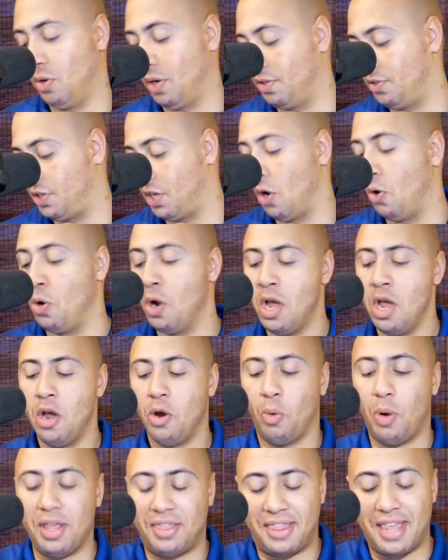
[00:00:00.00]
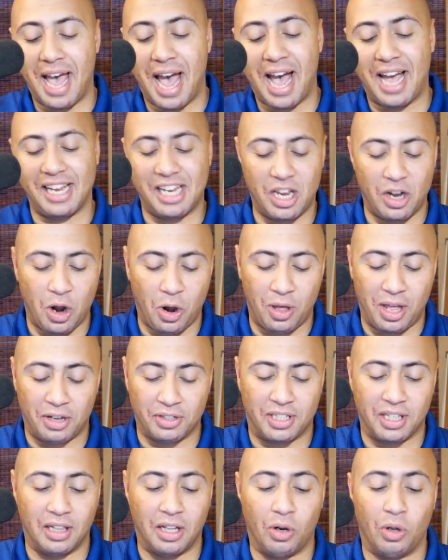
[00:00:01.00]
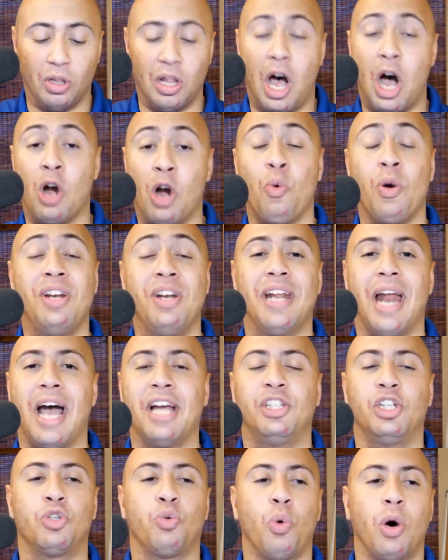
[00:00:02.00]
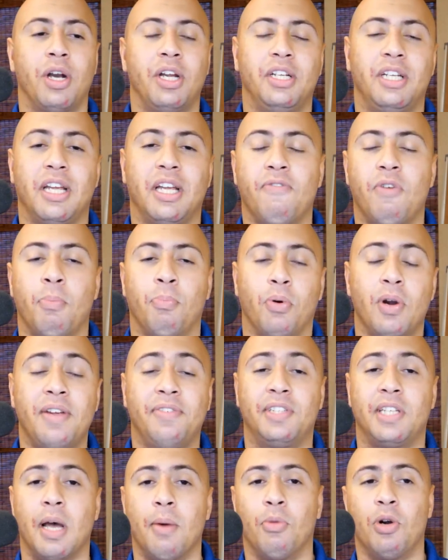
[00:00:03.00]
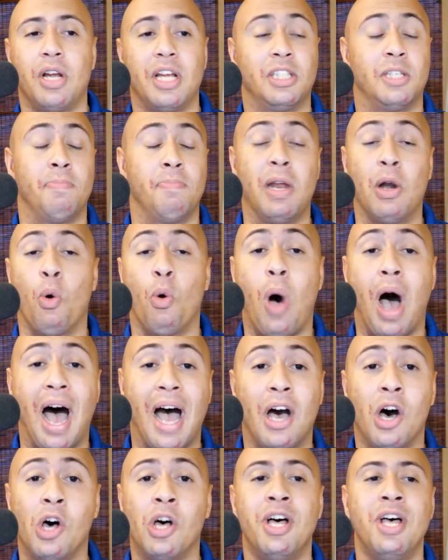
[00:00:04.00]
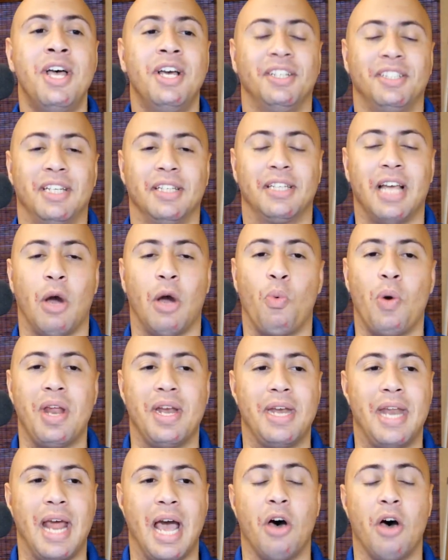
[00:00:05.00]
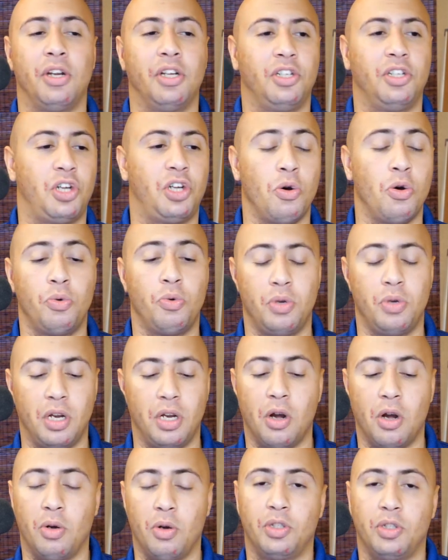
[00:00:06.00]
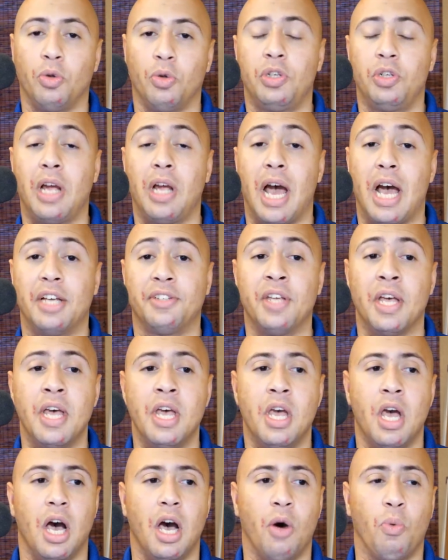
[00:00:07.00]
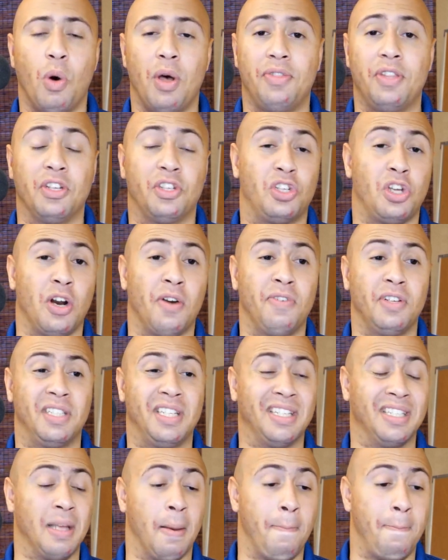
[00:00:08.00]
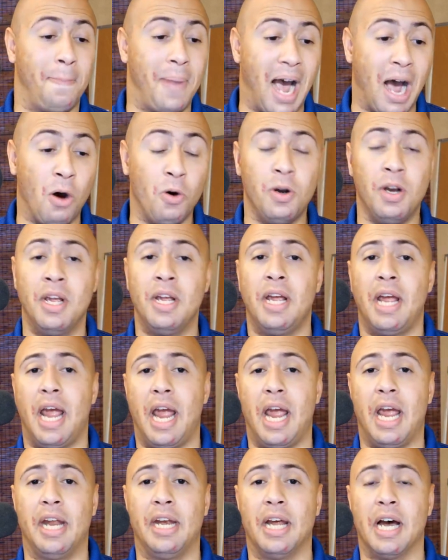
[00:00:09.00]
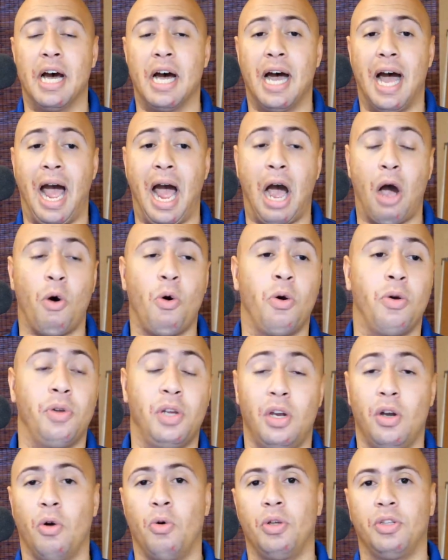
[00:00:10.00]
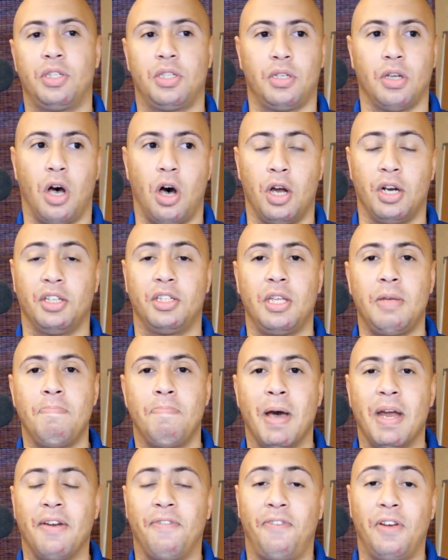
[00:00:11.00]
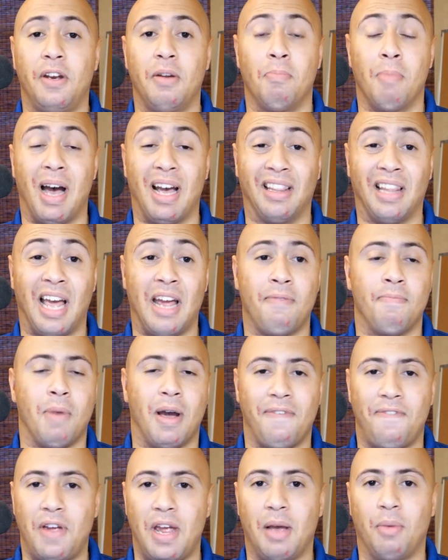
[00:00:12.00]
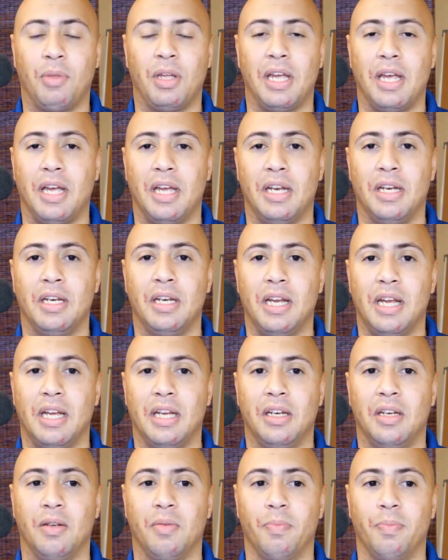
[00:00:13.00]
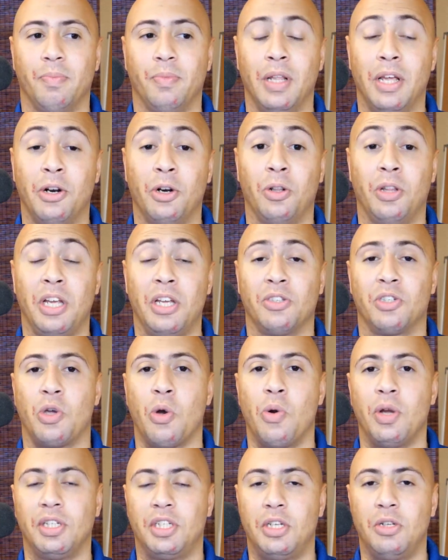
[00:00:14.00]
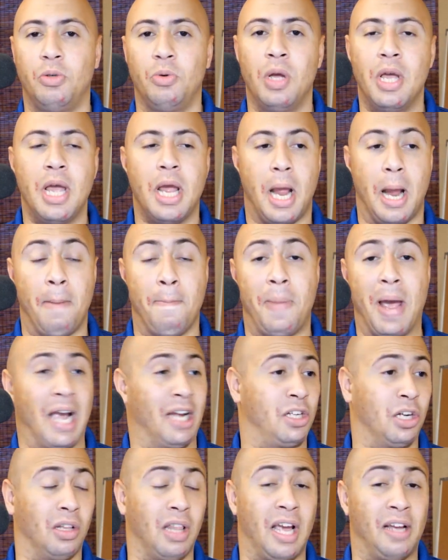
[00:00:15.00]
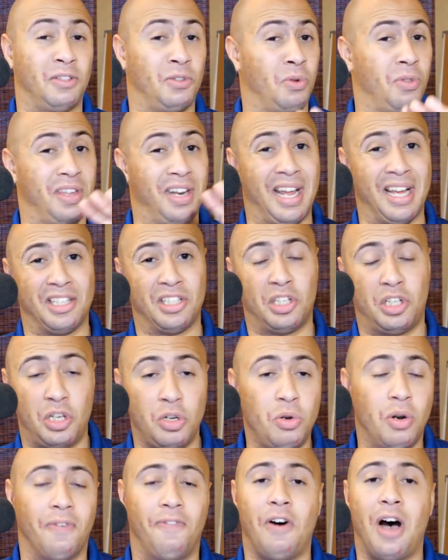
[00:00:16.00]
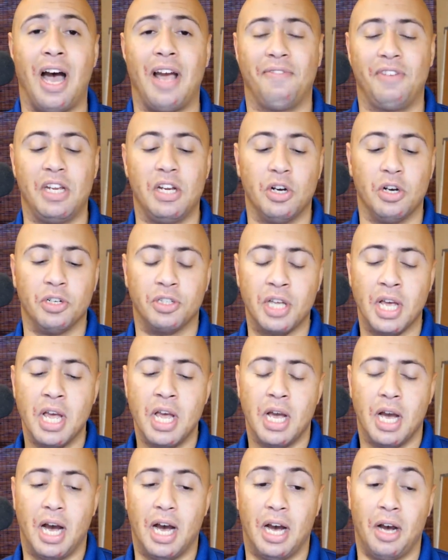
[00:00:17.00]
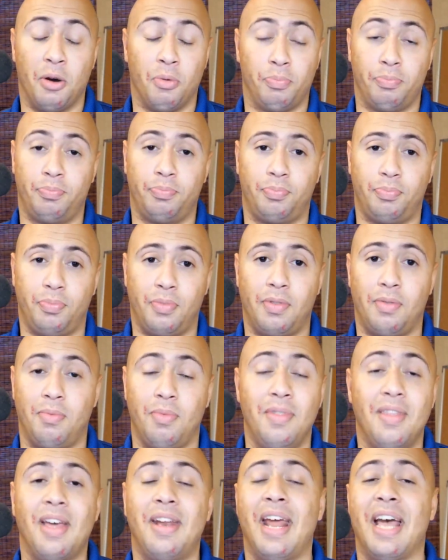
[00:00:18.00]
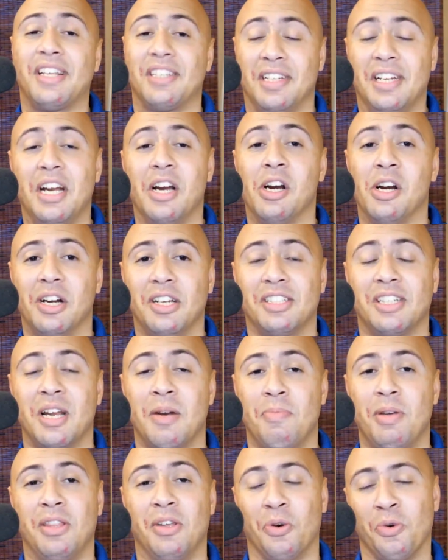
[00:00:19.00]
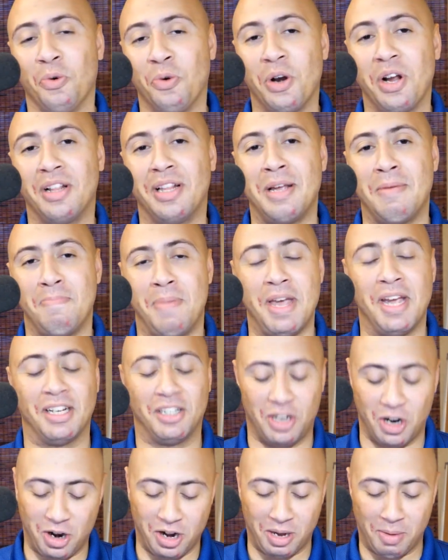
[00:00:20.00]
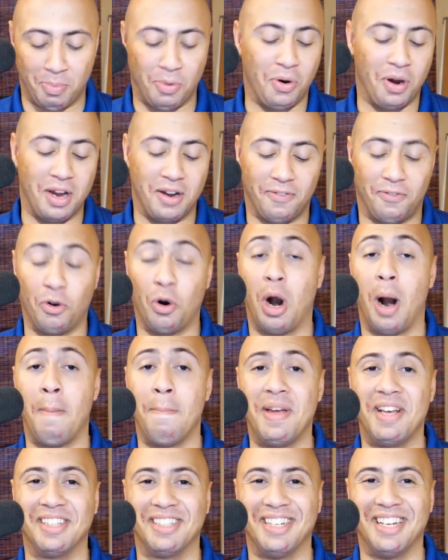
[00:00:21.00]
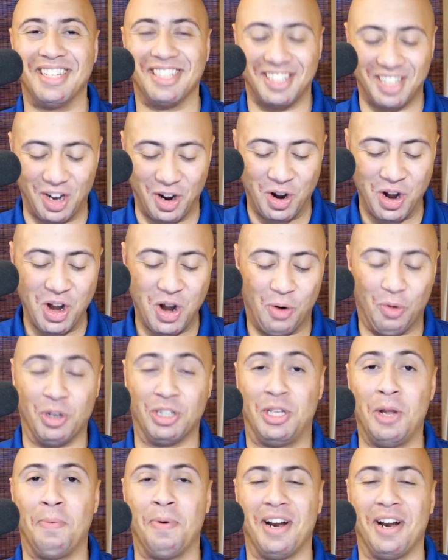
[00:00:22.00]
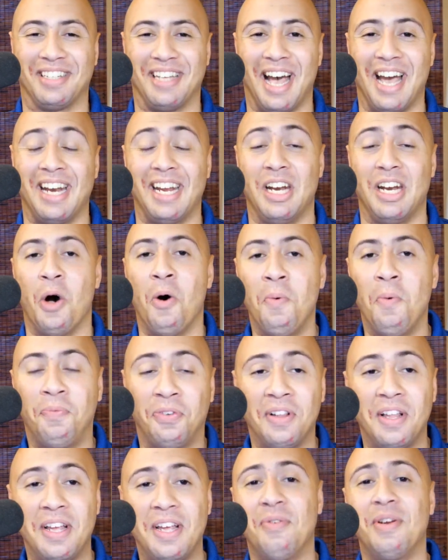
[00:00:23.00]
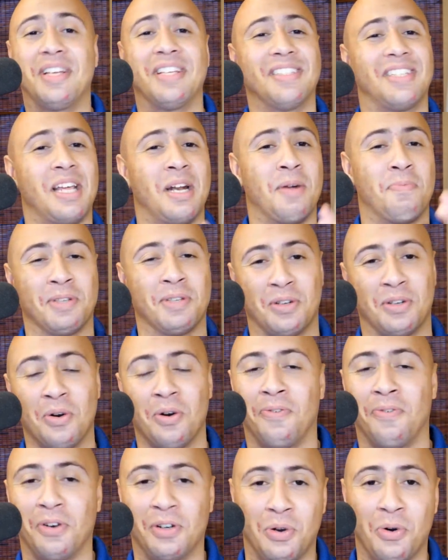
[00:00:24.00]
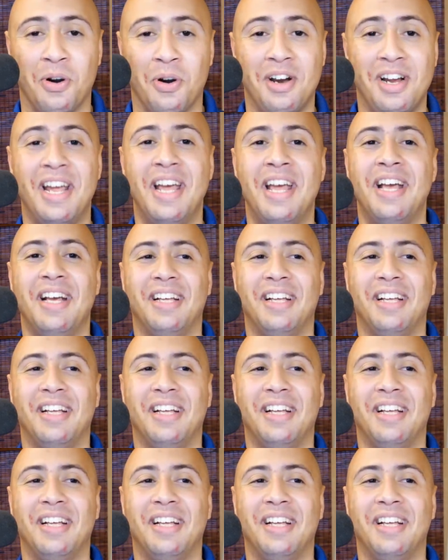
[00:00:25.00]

And so with that, that was a little long-winded. I just wanted to give a brief summary. It's been a while since I went down and showed, and told you guys what this service is about and how, it's honestly benefited my life, my family, and literally it's going to impact our lives for the next 2 to 5 years. The next year is going to be the really big turning point for our business. So we're super excited, and hopefully we can set up a store for Tori.